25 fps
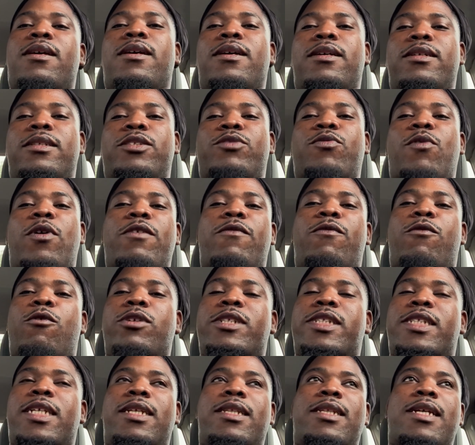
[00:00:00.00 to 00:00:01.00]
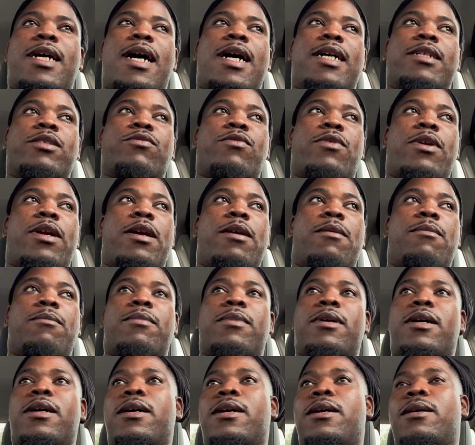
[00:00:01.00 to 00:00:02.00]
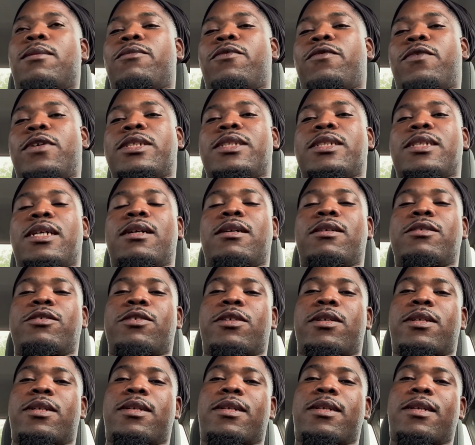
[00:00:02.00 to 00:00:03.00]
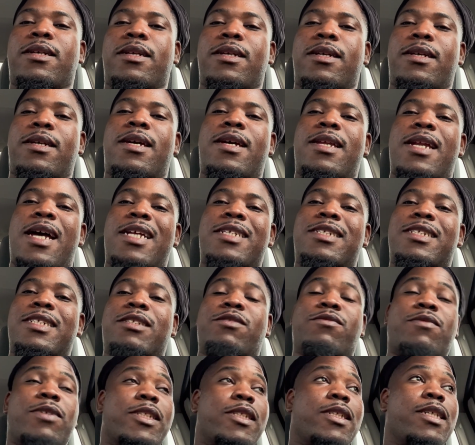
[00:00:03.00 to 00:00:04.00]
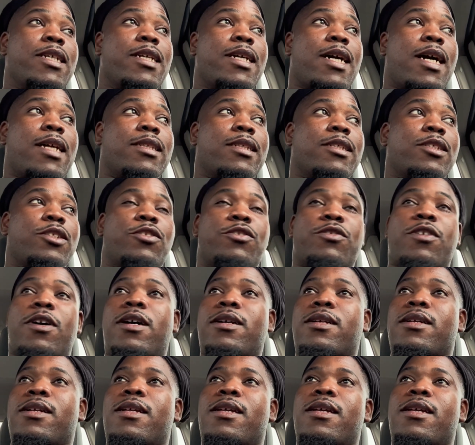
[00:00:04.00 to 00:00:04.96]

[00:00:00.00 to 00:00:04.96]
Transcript: 2014 Dodge Ram 1500, and I just recently got this truck.